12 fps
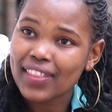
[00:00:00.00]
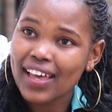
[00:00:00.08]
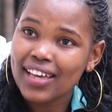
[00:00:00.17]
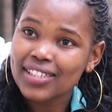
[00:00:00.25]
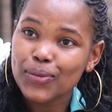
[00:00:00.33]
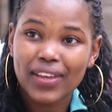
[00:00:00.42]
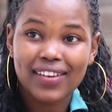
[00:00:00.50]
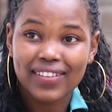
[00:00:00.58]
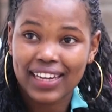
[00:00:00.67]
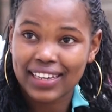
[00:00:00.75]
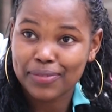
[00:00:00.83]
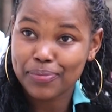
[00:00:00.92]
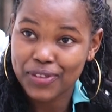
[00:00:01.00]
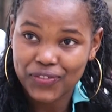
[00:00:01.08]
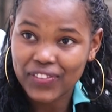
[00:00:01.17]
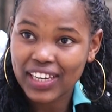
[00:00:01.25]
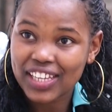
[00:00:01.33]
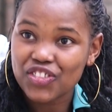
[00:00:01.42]
us. We are really
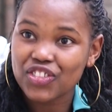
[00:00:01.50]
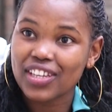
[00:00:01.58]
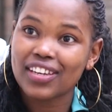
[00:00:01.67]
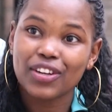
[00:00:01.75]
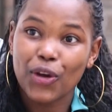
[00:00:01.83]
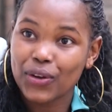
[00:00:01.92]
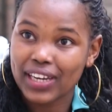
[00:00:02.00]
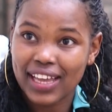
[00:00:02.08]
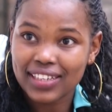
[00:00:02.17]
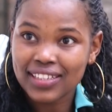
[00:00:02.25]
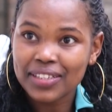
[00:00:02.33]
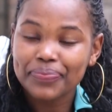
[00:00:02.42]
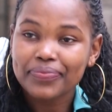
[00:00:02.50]
privileged and honored.